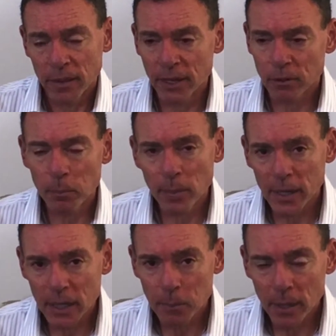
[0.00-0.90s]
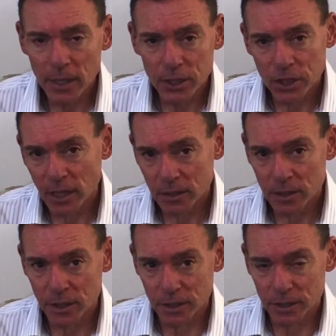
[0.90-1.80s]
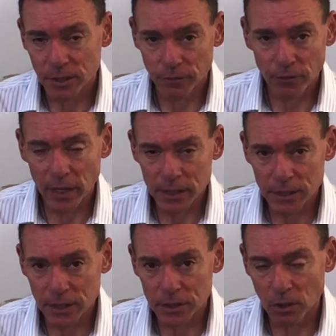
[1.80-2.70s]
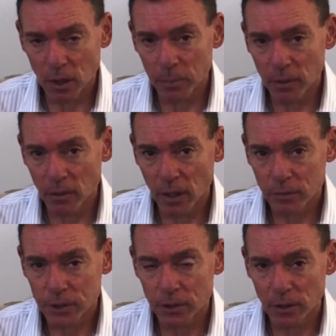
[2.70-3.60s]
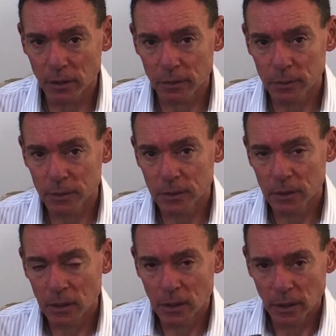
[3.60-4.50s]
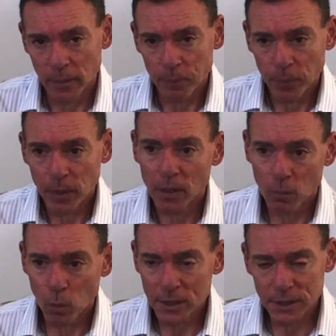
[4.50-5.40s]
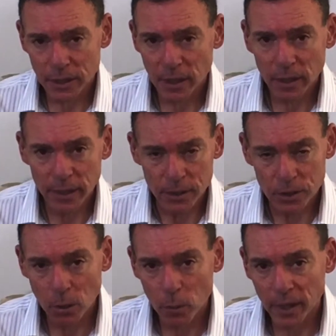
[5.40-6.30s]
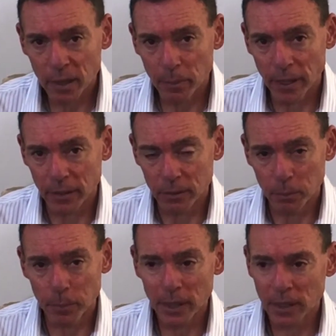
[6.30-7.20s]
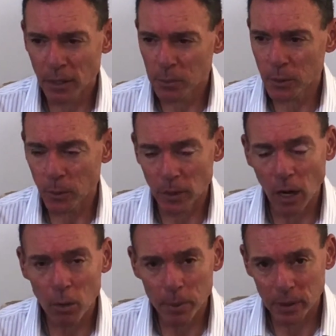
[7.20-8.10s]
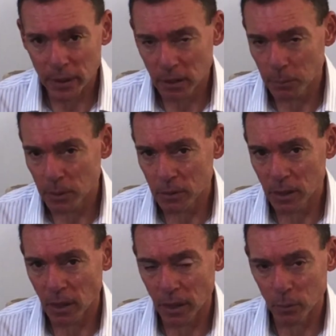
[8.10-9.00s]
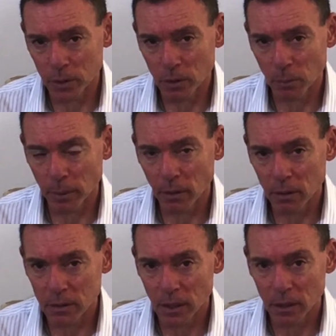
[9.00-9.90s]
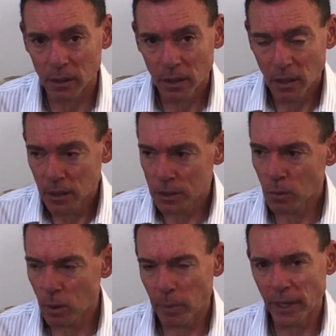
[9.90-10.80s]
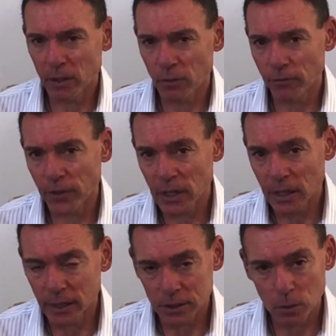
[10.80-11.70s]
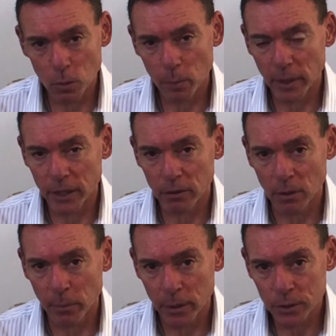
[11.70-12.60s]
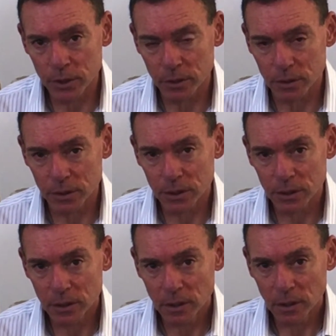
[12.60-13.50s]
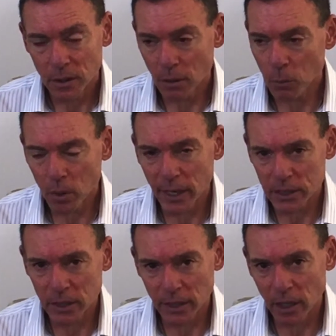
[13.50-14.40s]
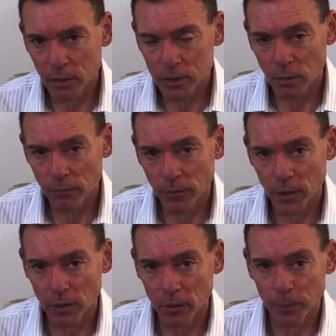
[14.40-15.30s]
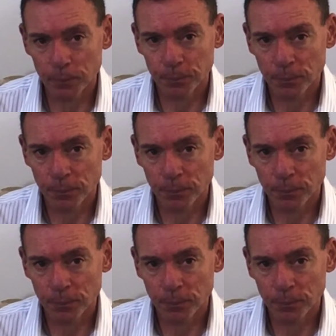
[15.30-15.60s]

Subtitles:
There are many, many challenges that face this type of lifestyle. Once again, talking about them, being able to openly communicate with your partner, talk about your feelings, talk about your emotions, and what actually goes on for you.